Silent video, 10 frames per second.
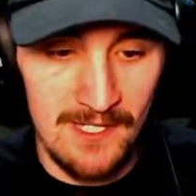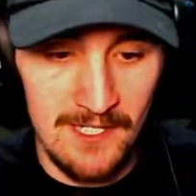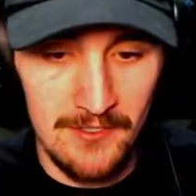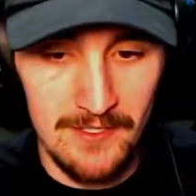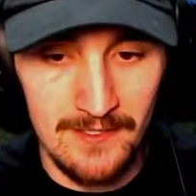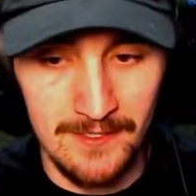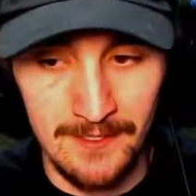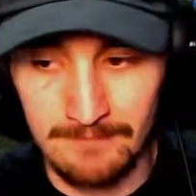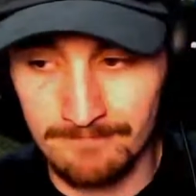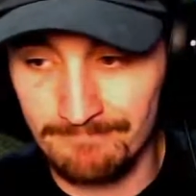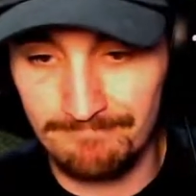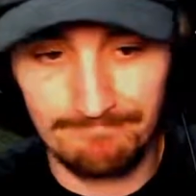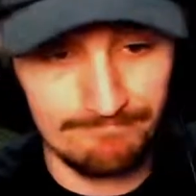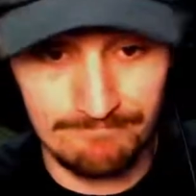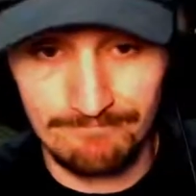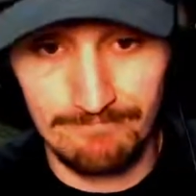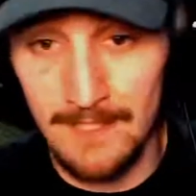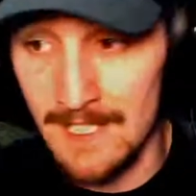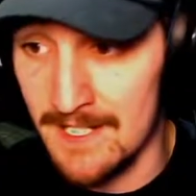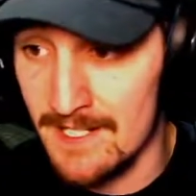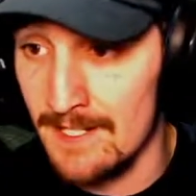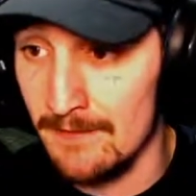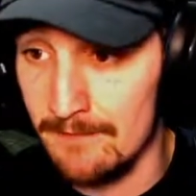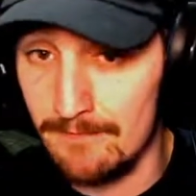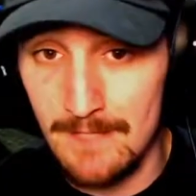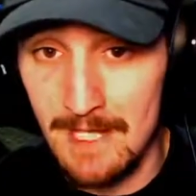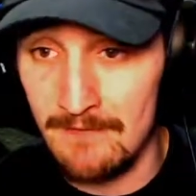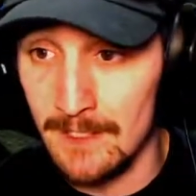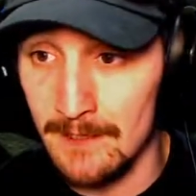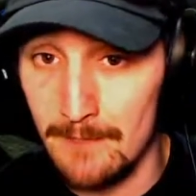out. Like I said, having a